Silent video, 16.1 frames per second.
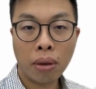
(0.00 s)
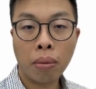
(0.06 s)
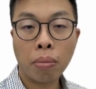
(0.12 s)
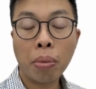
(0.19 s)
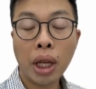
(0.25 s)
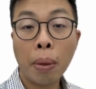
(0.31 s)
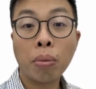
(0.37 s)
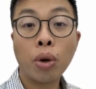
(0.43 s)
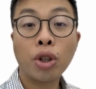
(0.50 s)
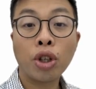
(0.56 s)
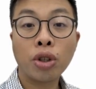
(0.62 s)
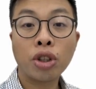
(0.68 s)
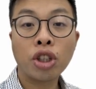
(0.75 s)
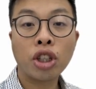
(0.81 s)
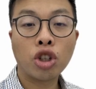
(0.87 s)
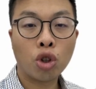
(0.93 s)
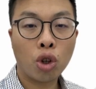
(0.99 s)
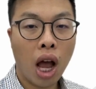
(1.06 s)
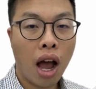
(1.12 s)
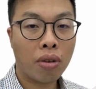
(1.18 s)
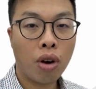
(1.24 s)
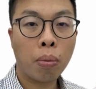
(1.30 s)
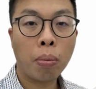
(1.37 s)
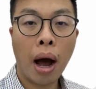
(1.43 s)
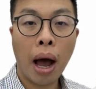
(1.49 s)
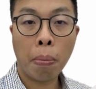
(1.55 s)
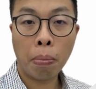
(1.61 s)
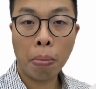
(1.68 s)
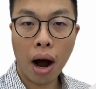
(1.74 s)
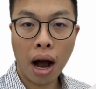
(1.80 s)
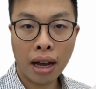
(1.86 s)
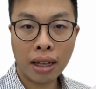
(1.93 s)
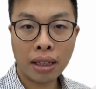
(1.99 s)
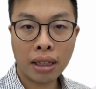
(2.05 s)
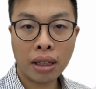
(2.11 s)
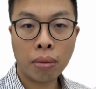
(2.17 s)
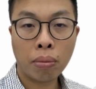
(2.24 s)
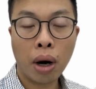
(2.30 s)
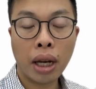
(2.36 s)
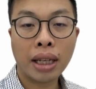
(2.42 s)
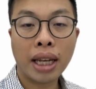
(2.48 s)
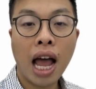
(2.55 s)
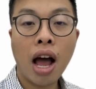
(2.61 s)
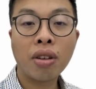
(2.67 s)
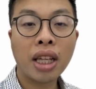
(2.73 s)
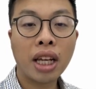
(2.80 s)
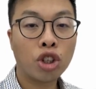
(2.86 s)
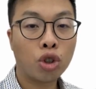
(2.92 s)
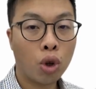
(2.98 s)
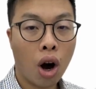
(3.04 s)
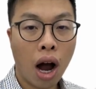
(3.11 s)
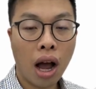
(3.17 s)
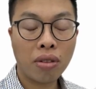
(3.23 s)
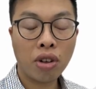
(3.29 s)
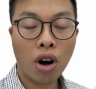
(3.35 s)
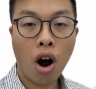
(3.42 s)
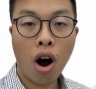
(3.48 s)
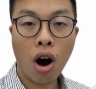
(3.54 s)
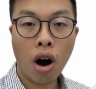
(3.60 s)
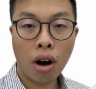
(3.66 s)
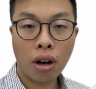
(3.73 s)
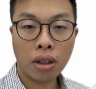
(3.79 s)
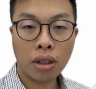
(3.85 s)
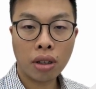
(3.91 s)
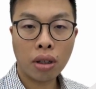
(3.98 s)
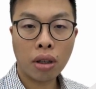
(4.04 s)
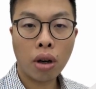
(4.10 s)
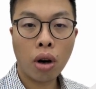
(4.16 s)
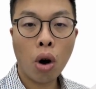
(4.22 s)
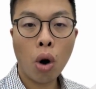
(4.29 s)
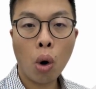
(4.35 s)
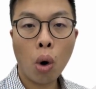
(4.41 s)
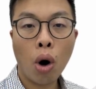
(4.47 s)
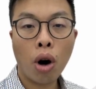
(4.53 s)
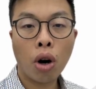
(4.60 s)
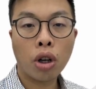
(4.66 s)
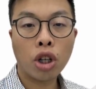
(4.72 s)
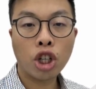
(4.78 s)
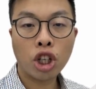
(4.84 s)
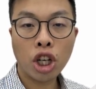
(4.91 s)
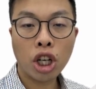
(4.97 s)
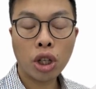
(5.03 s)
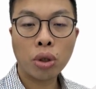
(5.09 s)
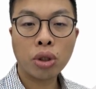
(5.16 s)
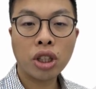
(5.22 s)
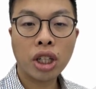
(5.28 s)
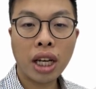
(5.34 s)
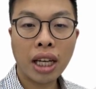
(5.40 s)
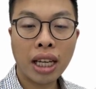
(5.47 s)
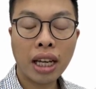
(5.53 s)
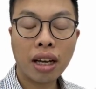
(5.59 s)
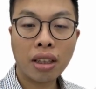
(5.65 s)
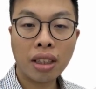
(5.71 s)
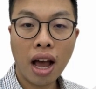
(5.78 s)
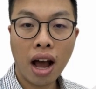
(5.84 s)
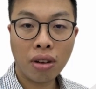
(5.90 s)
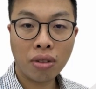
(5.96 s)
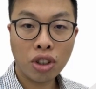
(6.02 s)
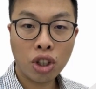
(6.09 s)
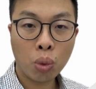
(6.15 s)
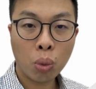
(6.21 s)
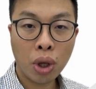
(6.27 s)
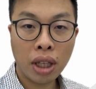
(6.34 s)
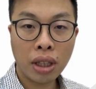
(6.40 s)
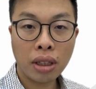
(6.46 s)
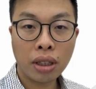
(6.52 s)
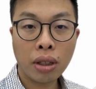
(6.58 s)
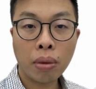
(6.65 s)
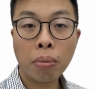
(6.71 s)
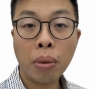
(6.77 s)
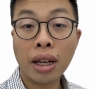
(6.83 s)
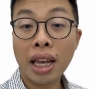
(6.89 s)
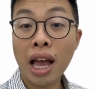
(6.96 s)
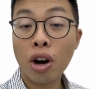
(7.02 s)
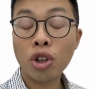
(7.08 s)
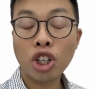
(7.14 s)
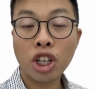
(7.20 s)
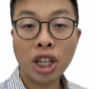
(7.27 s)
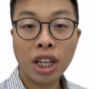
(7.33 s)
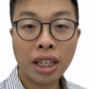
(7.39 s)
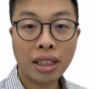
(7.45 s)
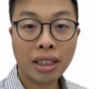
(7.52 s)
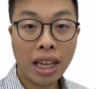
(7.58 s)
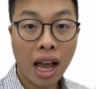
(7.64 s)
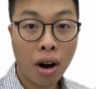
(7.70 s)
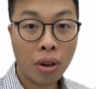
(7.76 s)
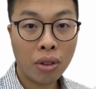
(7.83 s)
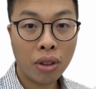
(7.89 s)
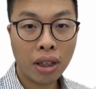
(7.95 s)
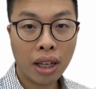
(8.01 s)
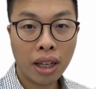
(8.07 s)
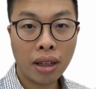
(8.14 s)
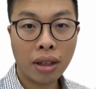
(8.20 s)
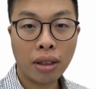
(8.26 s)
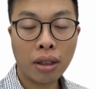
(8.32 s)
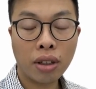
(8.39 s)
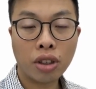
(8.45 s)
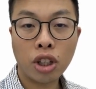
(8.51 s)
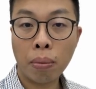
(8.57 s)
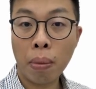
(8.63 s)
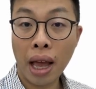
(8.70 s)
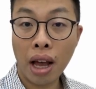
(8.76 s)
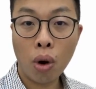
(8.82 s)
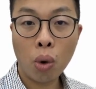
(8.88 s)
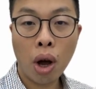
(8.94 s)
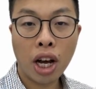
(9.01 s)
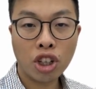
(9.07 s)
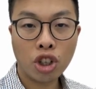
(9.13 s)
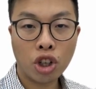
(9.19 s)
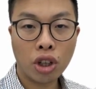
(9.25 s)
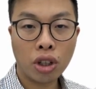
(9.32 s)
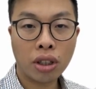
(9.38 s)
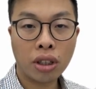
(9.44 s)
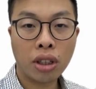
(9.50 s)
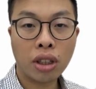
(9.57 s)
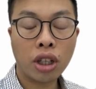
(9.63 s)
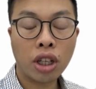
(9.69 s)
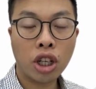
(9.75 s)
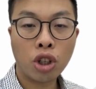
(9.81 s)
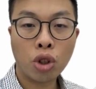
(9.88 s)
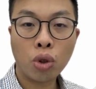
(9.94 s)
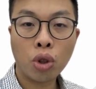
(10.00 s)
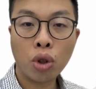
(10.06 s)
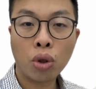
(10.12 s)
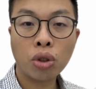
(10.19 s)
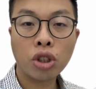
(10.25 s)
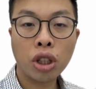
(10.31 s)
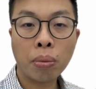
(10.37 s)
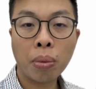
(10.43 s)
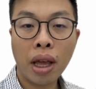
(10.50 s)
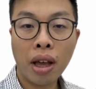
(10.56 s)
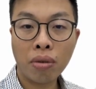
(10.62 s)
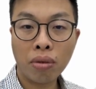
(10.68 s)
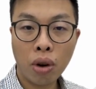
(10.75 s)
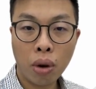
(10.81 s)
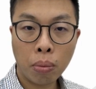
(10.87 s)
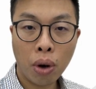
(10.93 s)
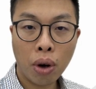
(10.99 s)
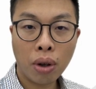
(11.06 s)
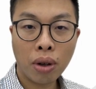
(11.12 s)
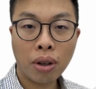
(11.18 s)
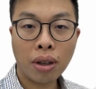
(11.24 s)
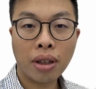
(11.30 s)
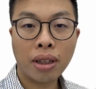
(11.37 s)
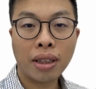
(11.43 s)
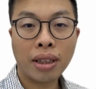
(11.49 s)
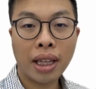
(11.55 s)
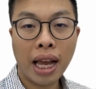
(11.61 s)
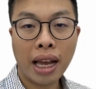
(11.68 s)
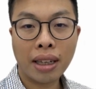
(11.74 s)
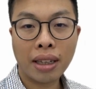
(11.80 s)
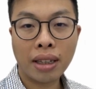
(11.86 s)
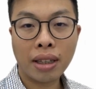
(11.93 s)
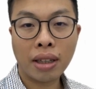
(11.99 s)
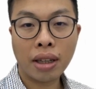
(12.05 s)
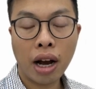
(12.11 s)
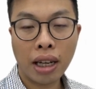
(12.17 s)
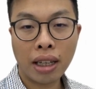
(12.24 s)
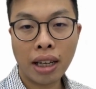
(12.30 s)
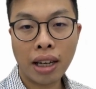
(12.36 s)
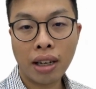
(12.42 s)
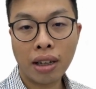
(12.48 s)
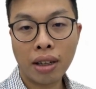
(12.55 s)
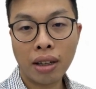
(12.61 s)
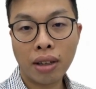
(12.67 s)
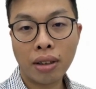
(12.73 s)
people used to travel by bus, but now they drive cars. Or she used to eat a lot of sweets, but now she eats healthily. To make questions, did you used to play football? Yes, I did.